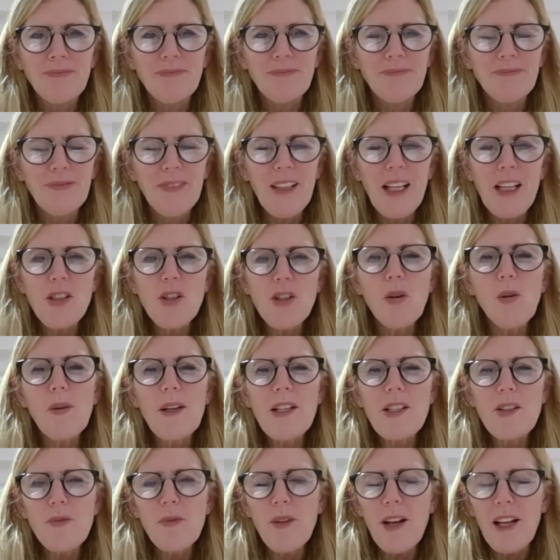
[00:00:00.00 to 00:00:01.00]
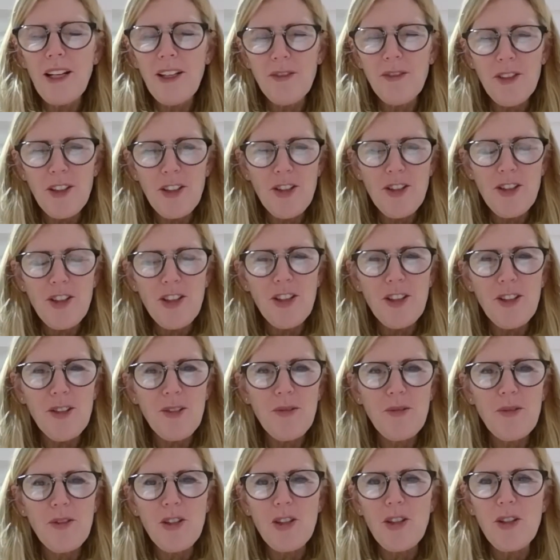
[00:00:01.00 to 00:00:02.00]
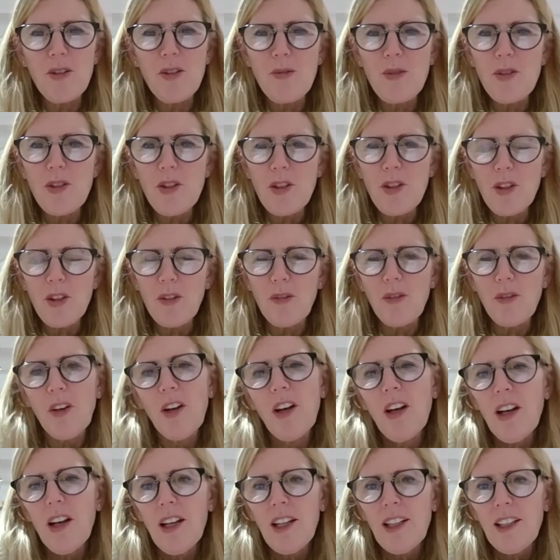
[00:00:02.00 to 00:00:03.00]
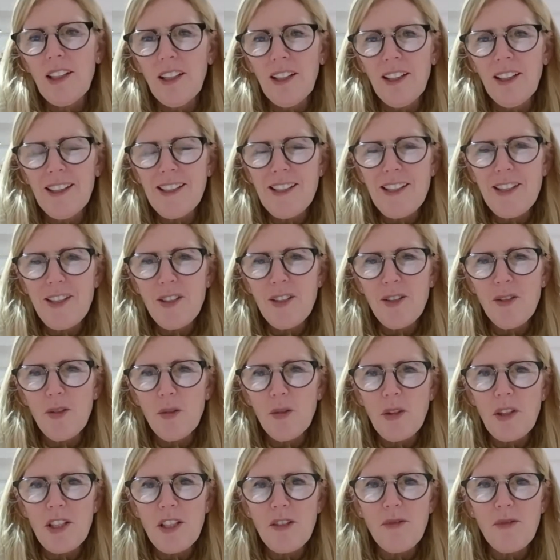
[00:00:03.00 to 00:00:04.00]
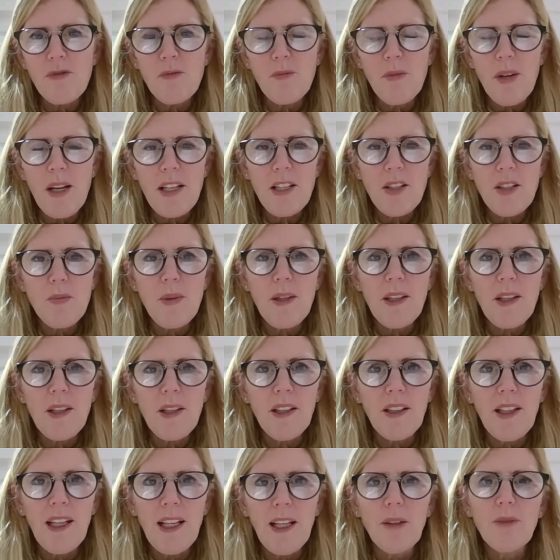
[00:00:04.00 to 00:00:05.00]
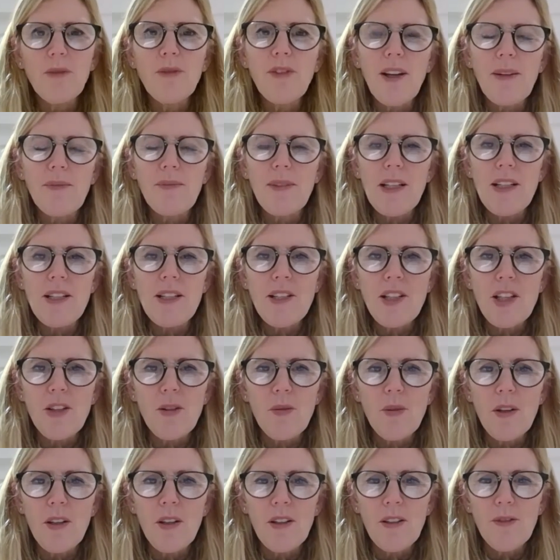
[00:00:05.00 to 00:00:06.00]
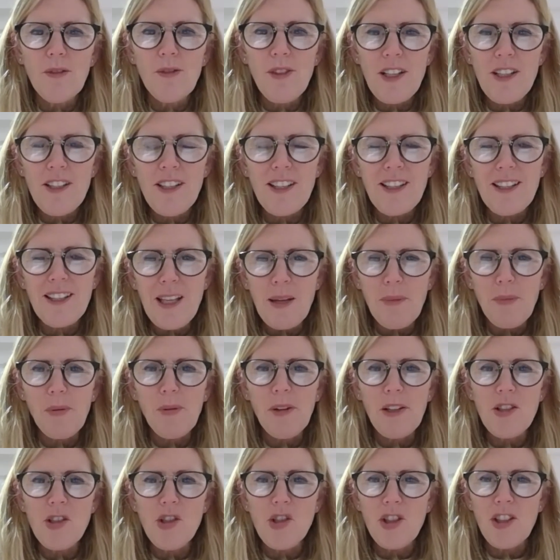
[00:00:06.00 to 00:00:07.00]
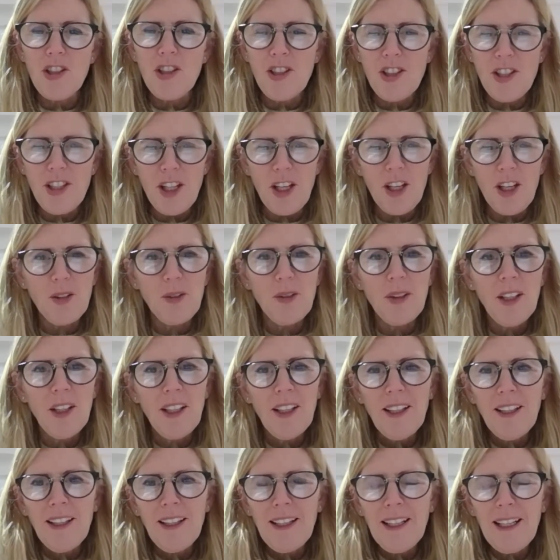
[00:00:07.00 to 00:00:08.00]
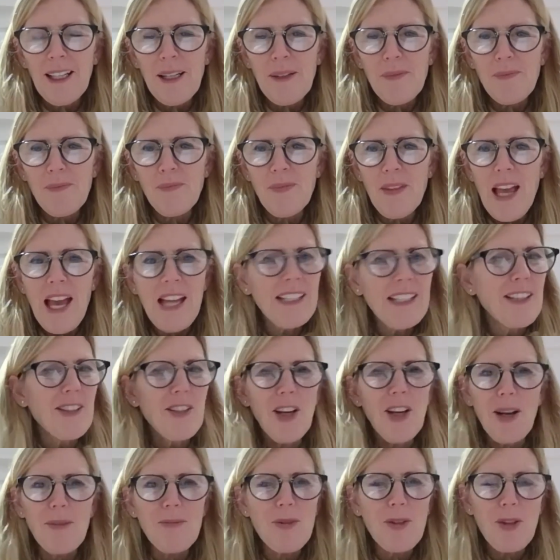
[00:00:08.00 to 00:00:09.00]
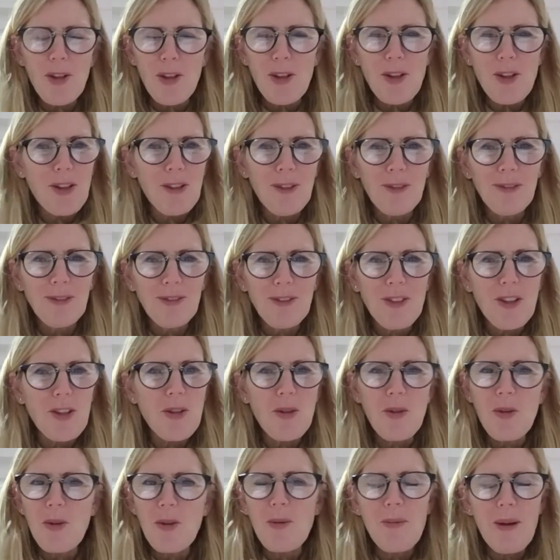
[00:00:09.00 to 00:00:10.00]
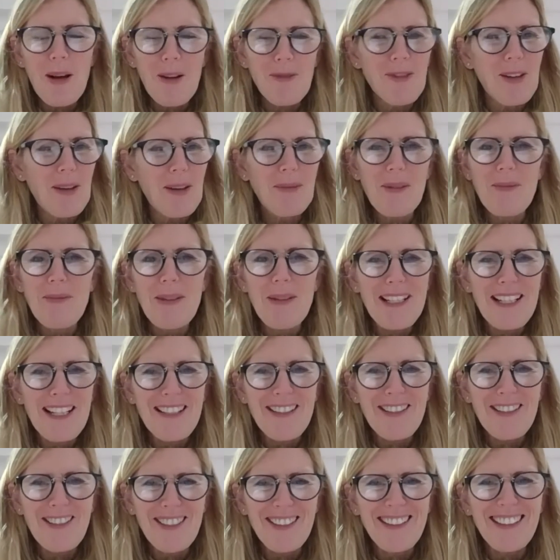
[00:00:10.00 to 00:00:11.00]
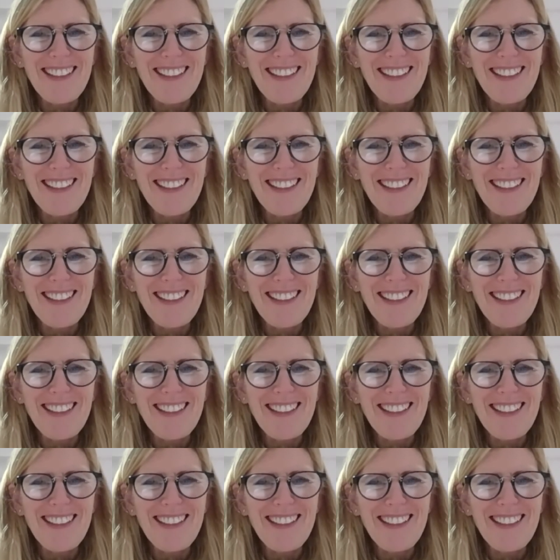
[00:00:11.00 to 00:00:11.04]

it's always relevant to sort of highlight all the different ways we can help families who are facing separation. So any time's good to talk about family mediation.